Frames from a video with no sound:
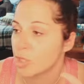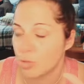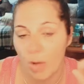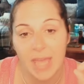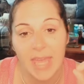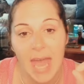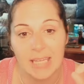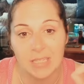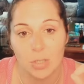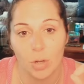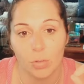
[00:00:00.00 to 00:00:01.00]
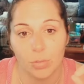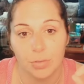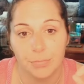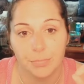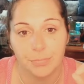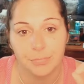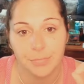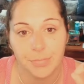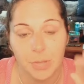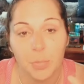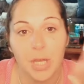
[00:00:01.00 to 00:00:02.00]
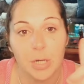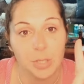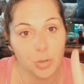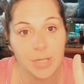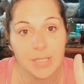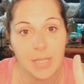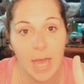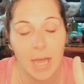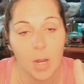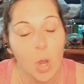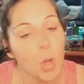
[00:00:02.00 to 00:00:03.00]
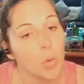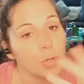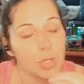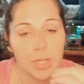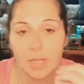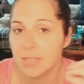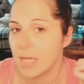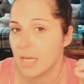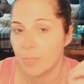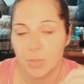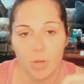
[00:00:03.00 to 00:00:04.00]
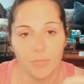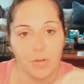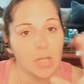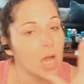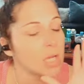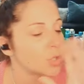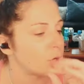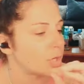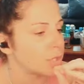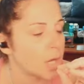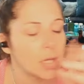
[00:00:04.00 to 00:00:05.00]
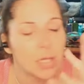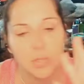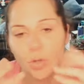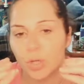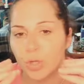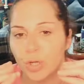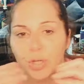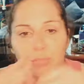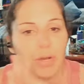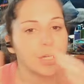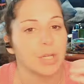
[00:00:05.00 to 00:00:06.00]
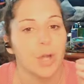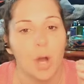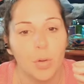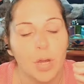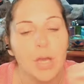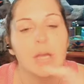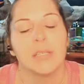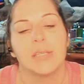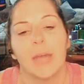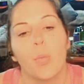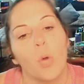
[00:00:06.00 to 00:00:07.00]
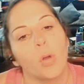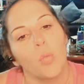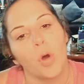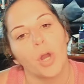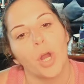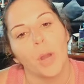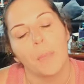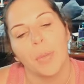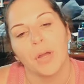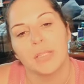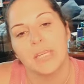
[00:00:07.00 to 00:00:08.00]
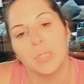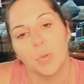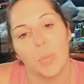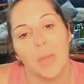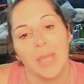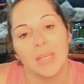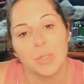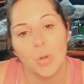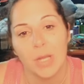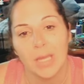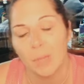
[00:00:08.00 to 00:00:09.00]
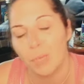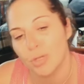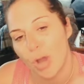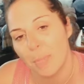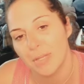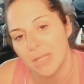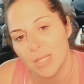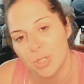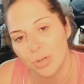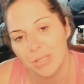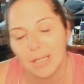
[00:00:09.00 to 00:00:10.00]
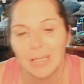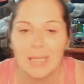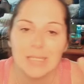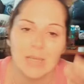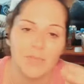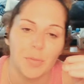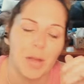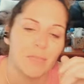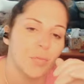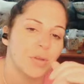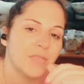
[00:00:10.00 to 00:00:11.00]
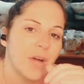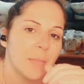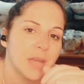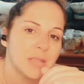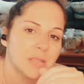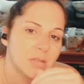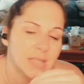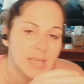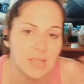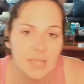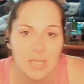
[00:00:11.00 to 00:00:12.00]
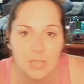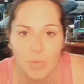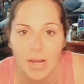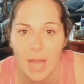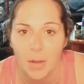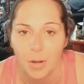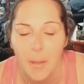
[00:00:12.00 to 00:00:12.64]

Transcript: drank acetone. There's a trick to that. When you're done setting up your soft reline, it's already done. It's already good. You're ready to go. Take warm water, put a teaspoon of baking soda in it, put drop your denture in there, let it sit for about 45 minutes. It'll take the taste right out.